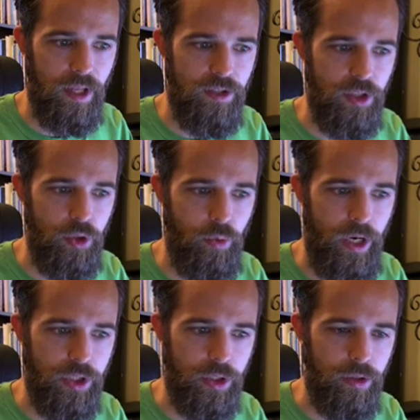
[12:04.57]

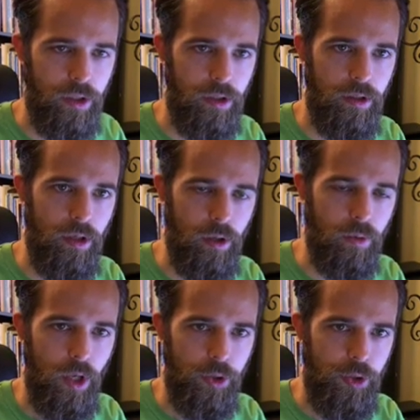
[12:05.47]
situation, you, you know,
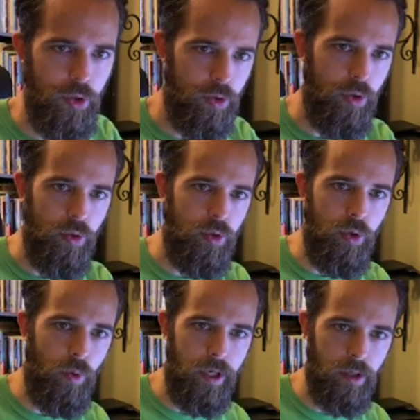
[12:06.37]
do do do
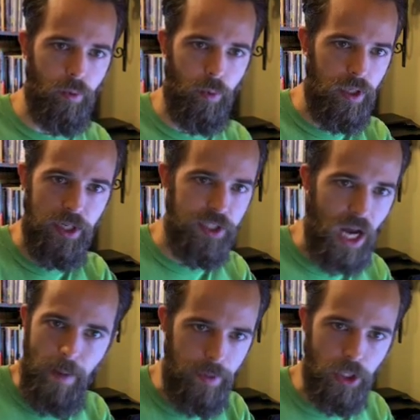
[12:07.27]
what you're. We're not
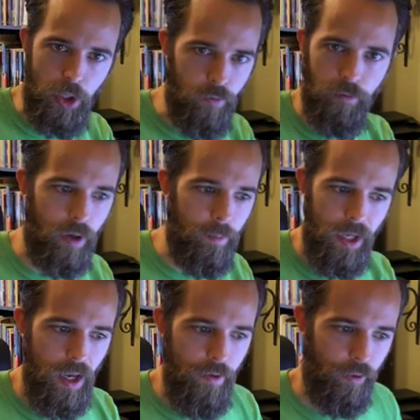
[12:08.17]
stopping you from
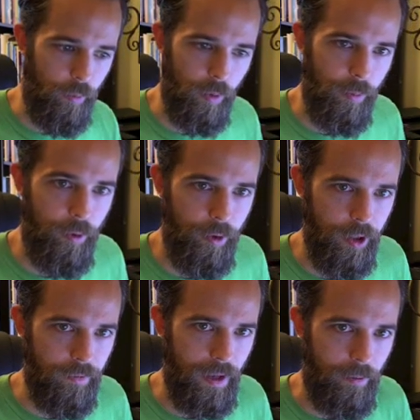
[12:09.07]
from
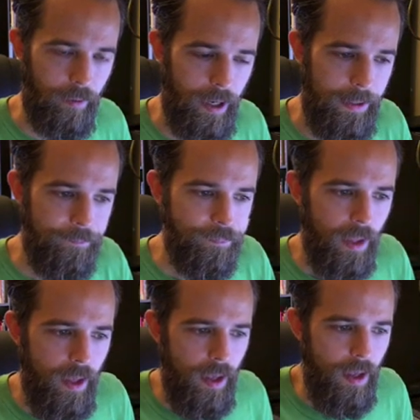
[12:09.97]
reporting that, right?
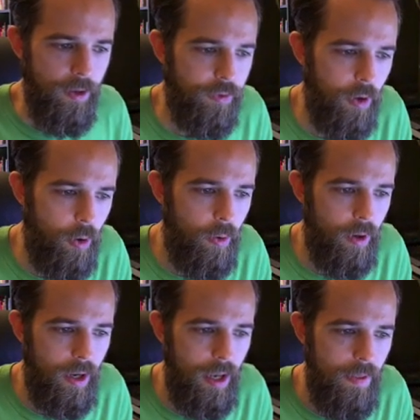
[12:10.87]
So,
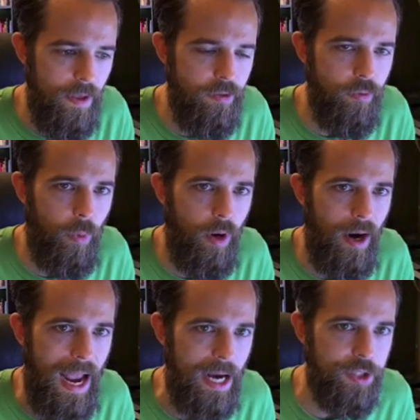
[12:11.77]
and this is where
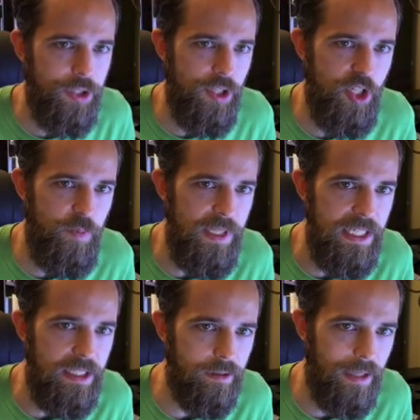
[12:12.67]
actions
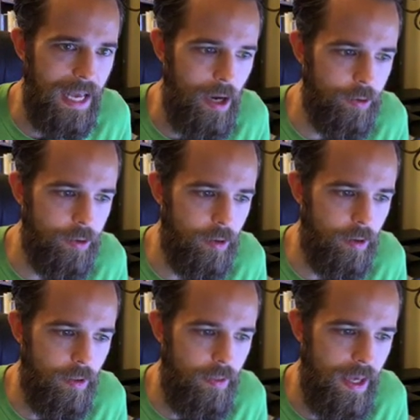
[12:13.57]
speak louder
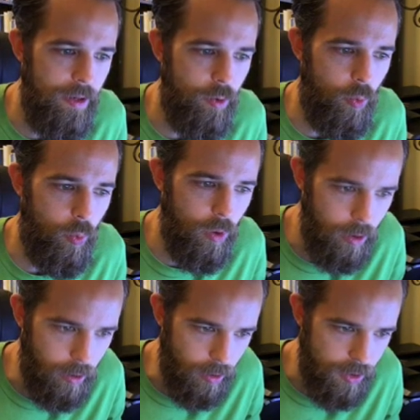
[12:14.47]
than
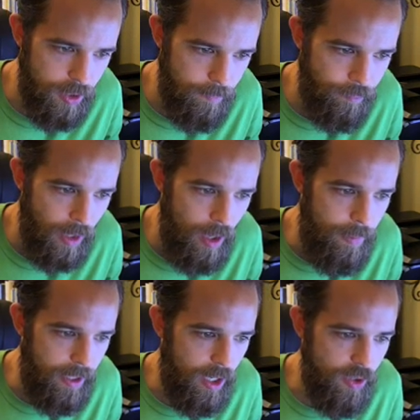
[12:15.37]
words,
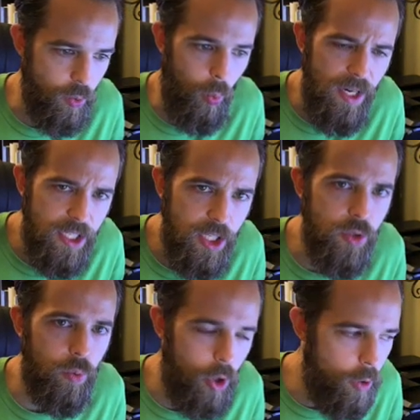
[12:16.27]
because what does
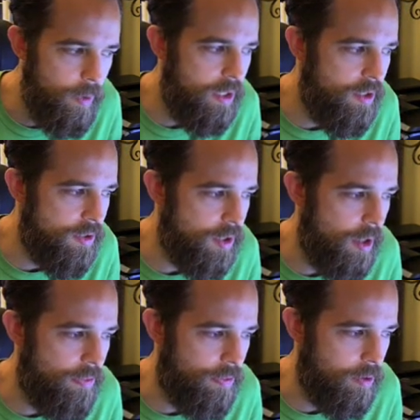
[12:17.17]
Romans
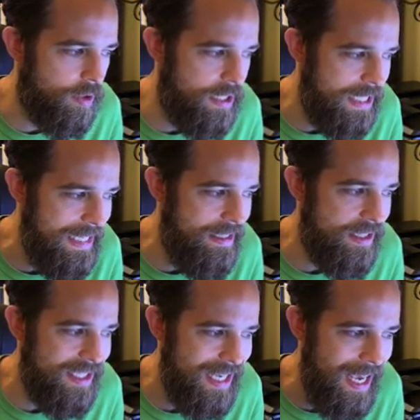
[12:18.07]
13
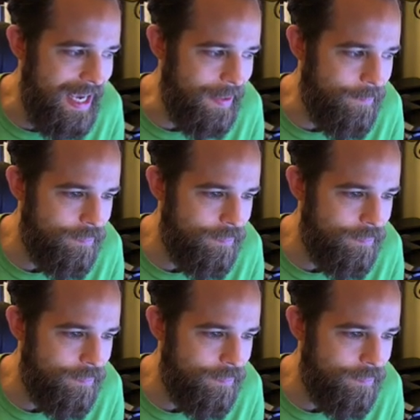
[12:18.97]
say?